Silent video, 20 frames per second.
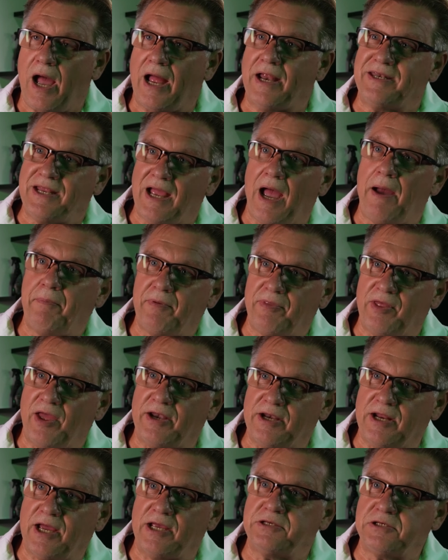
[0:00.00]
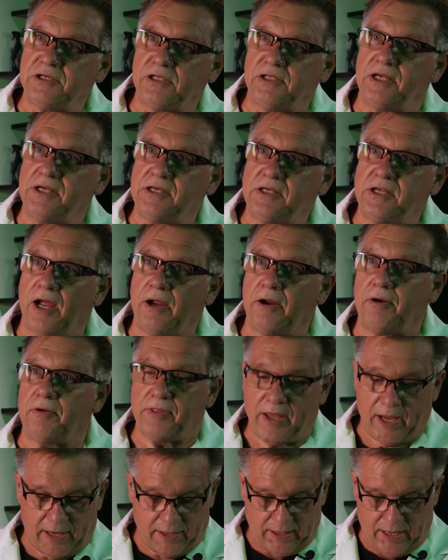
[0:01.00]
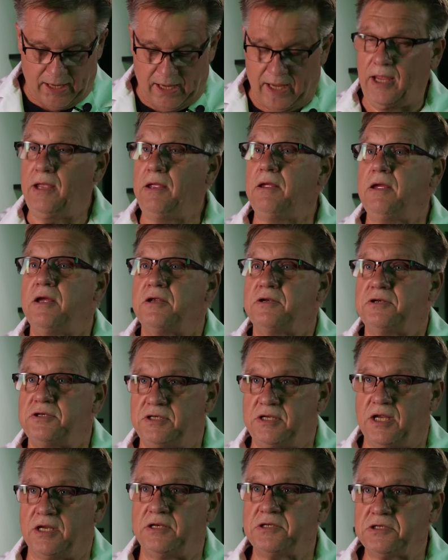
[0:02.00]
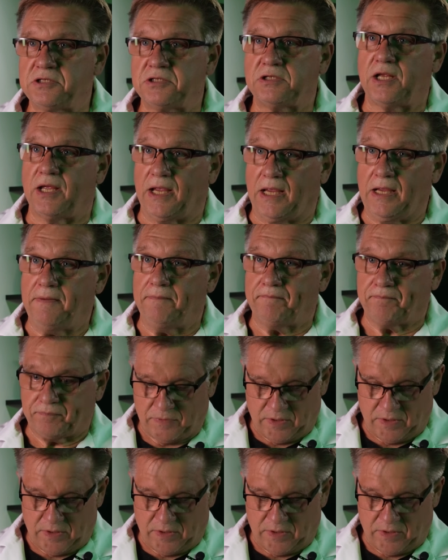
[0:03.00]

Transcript: top of that nice clean tire that A, didn't sling,